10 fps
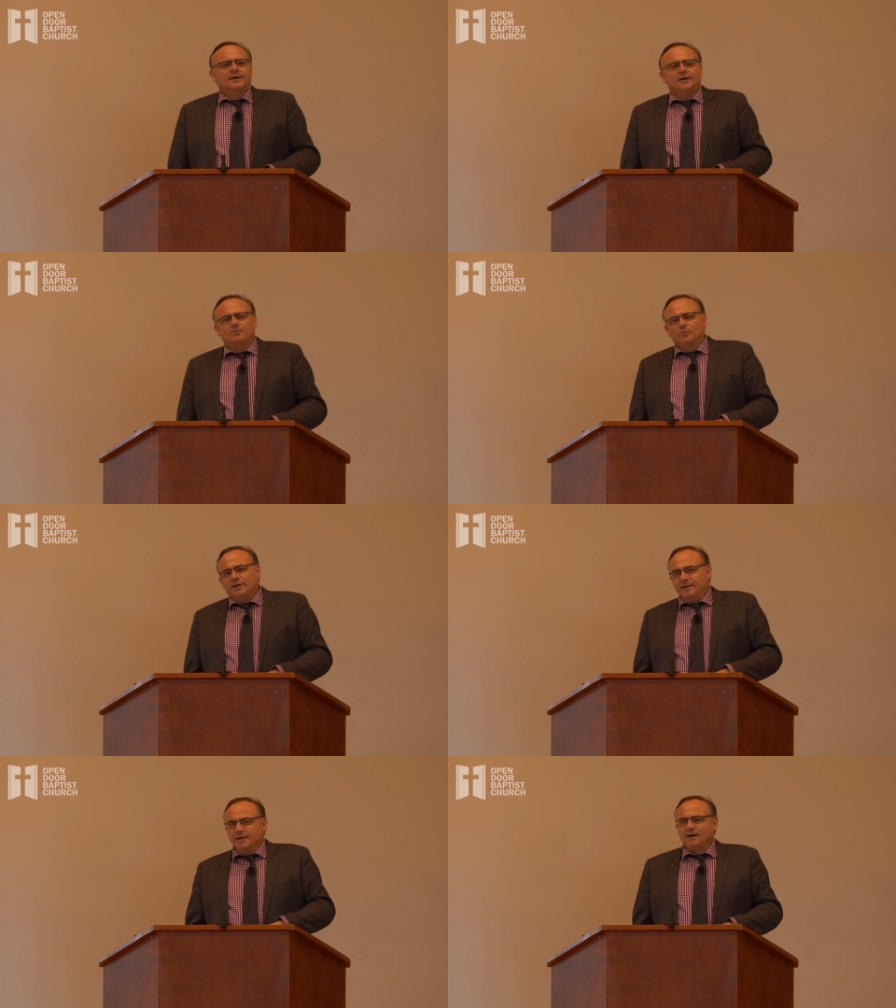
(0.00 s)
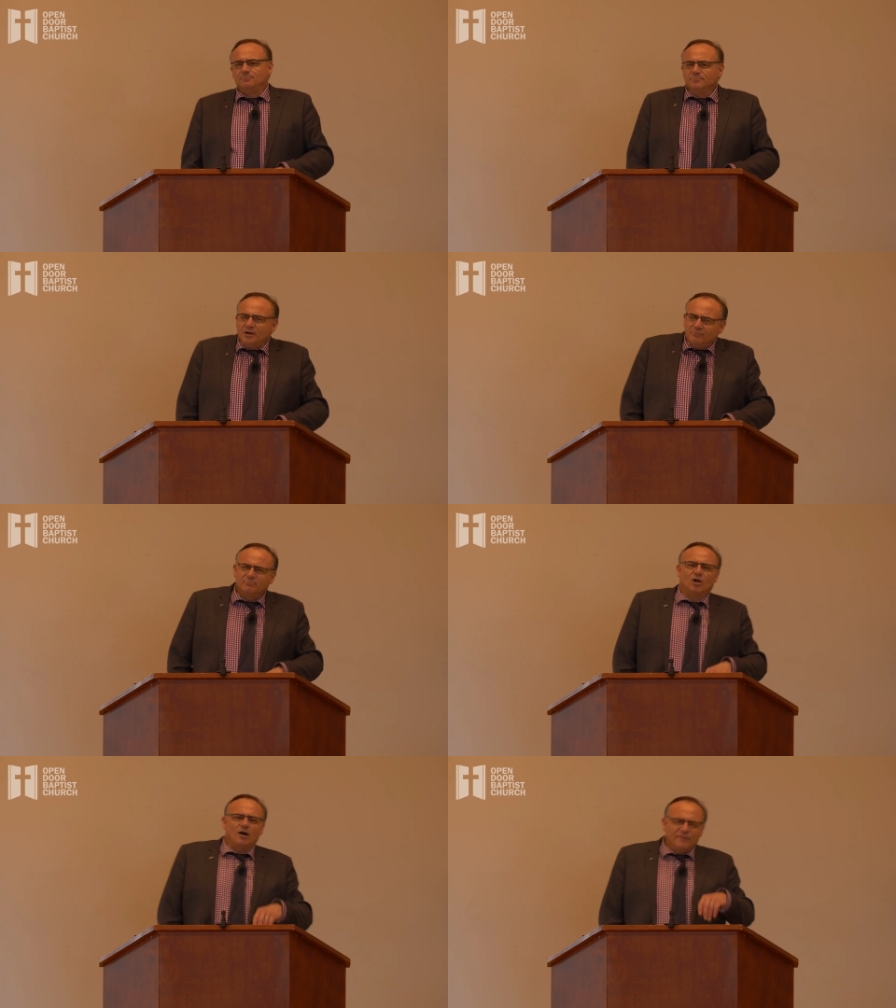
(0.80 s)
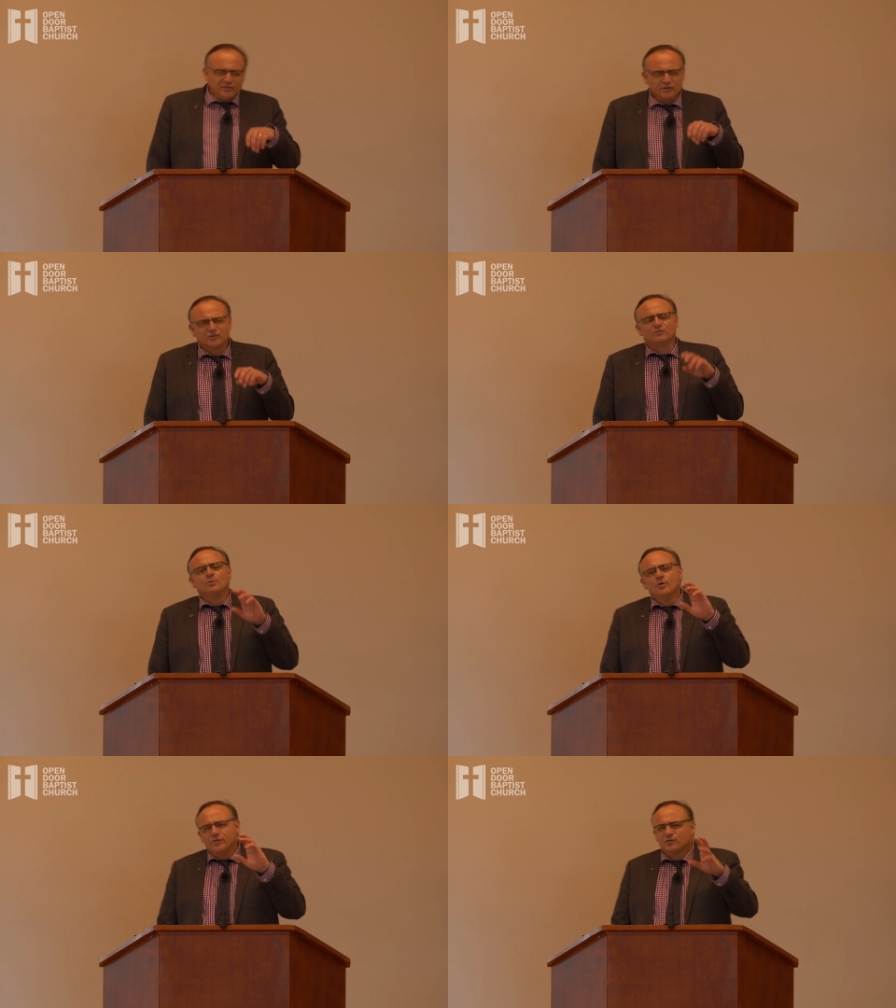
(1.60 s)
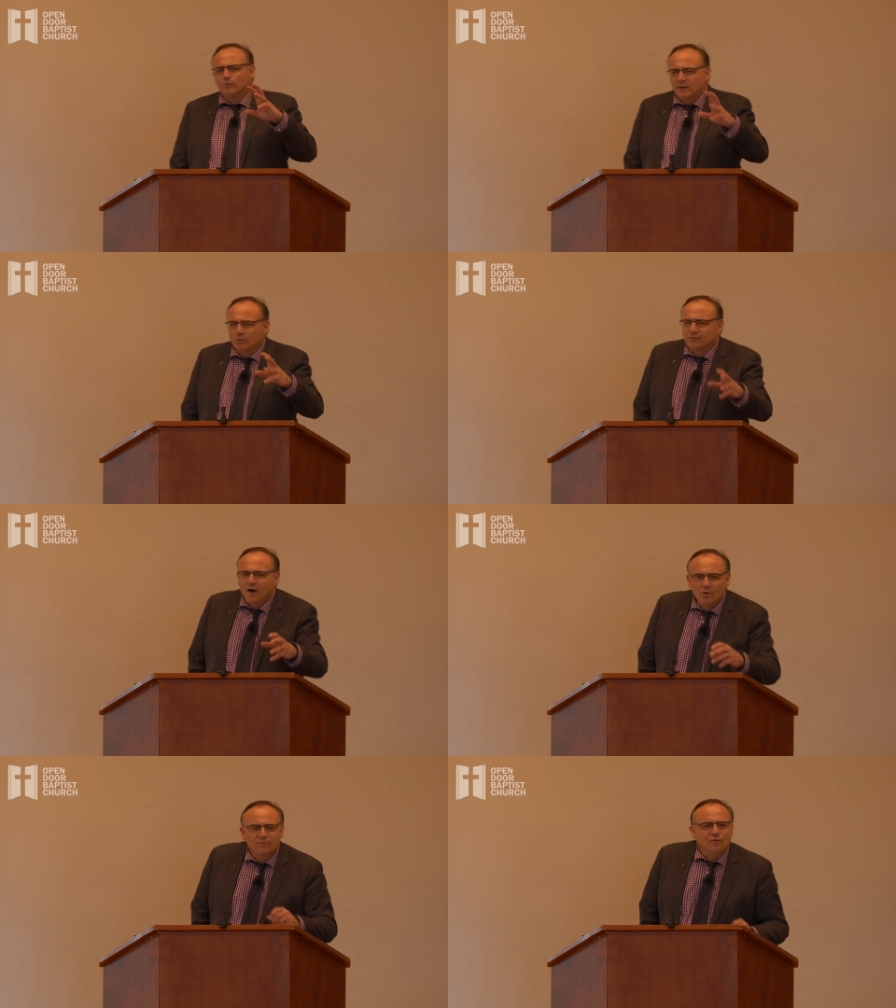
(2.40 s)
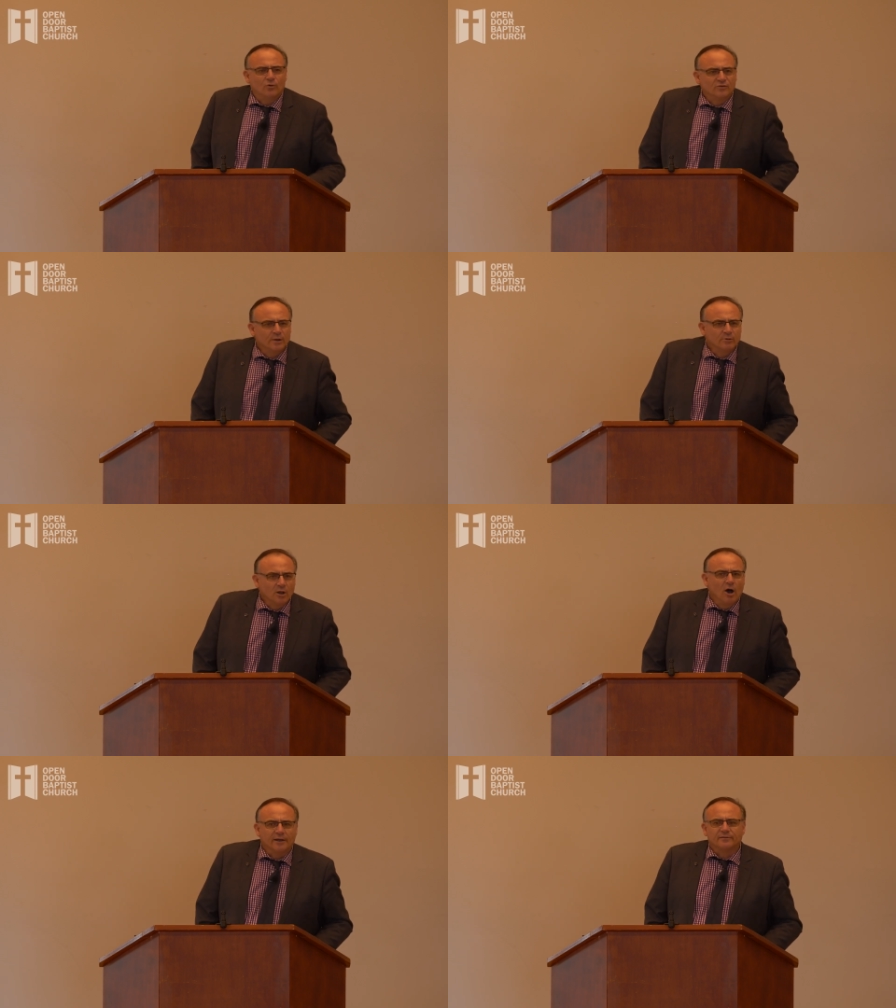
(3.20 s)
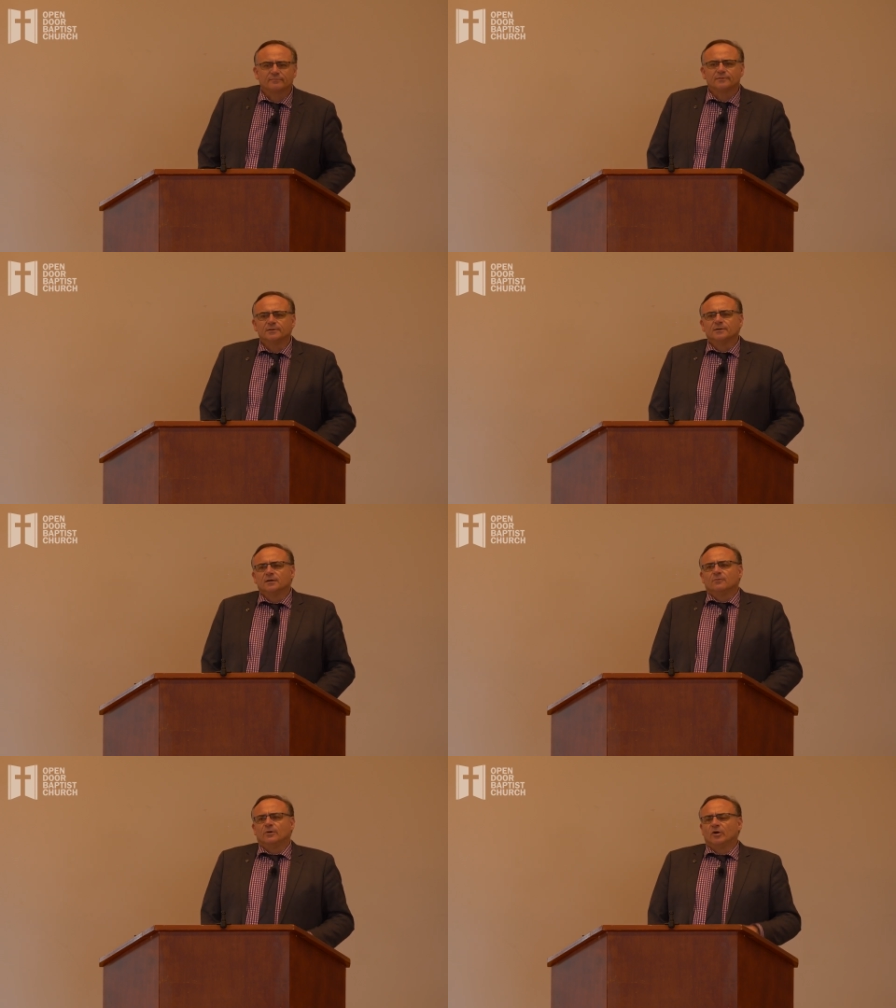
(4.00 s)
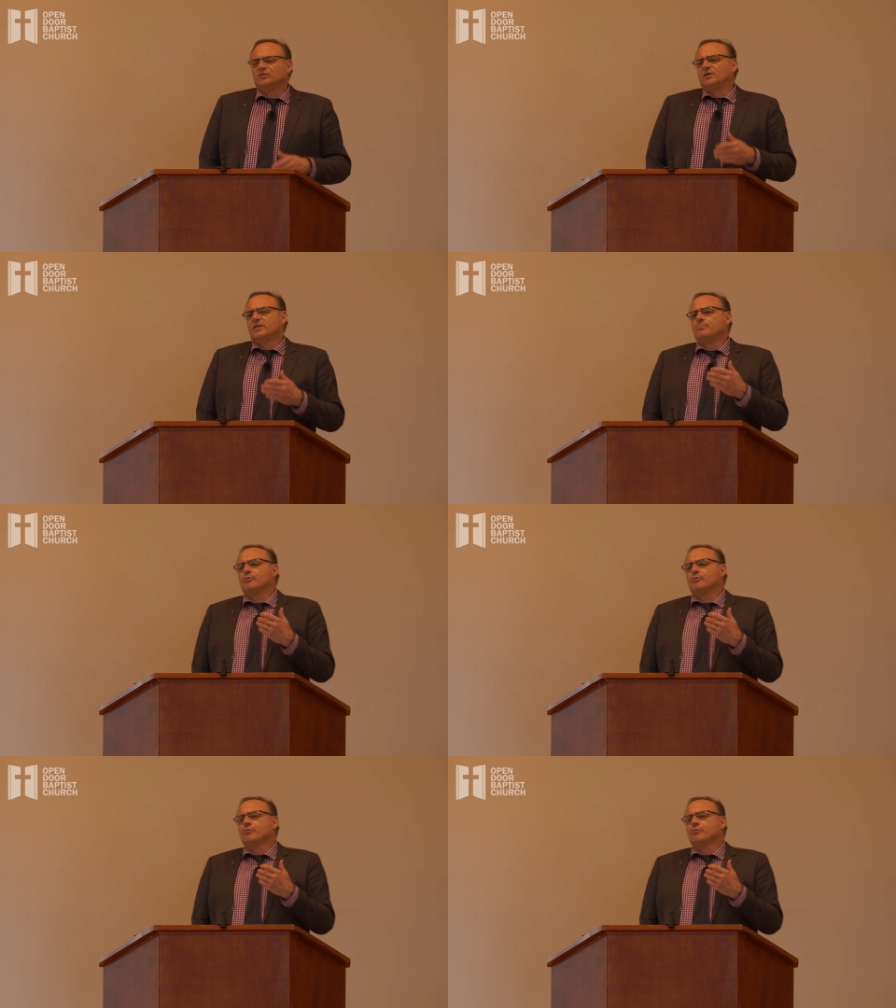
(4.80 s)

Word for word: uh, we, um, you know, life isn't as smooth as we would have hoped for, as we would like. We're not seeing the